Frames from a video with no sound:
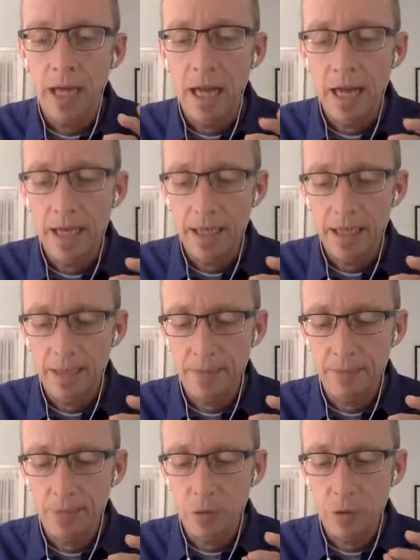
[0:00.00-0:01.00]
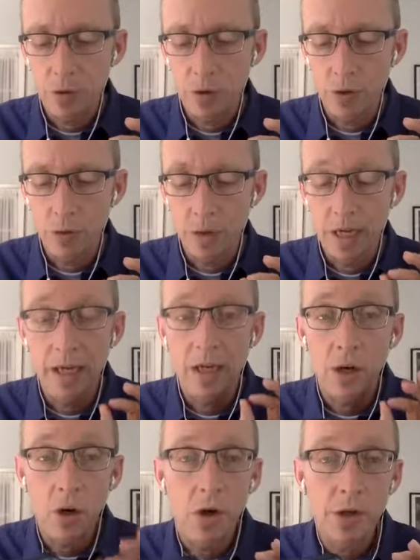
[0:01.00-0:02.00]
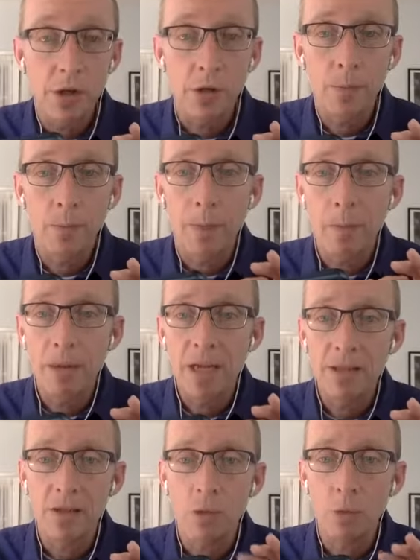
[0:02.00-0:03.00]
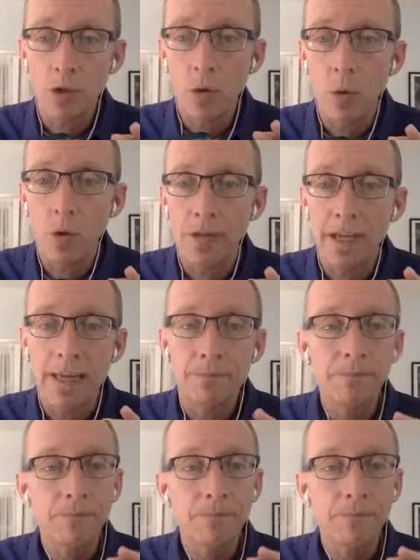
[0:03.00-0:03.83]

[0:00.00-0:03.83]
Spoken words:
I can choose to do a audio message and record that,